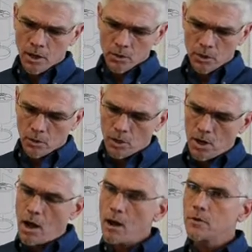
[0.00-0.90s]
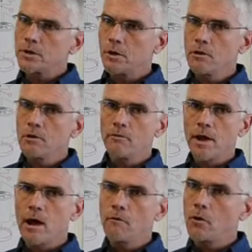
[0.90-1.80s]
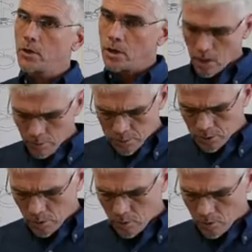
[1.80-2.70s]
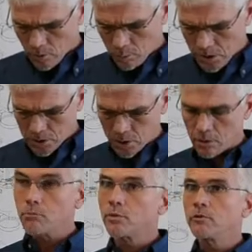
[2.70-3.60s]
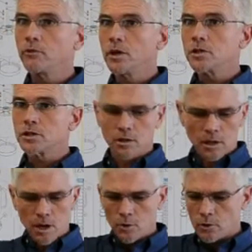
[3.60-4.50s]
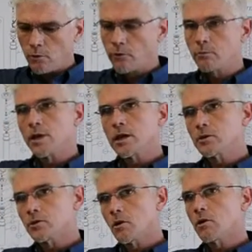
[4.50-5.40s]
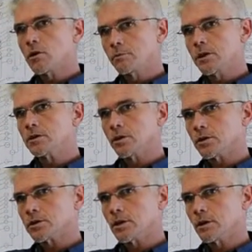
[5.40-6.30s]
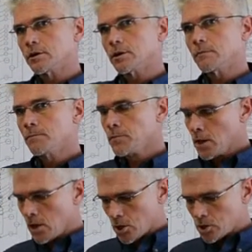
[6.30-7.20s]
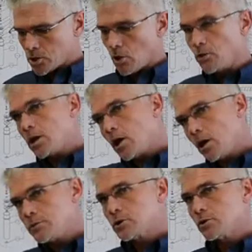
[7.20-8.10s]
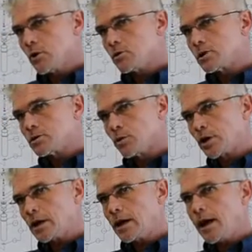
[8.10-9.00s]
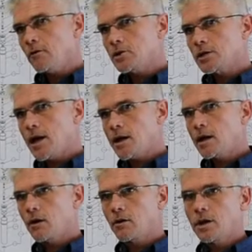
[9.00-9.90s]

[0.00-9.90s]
So the non-return valve on the upstroke of the piston prevents chemical from being drawn up into the cylinder. So the upstroke is bringing outside air in,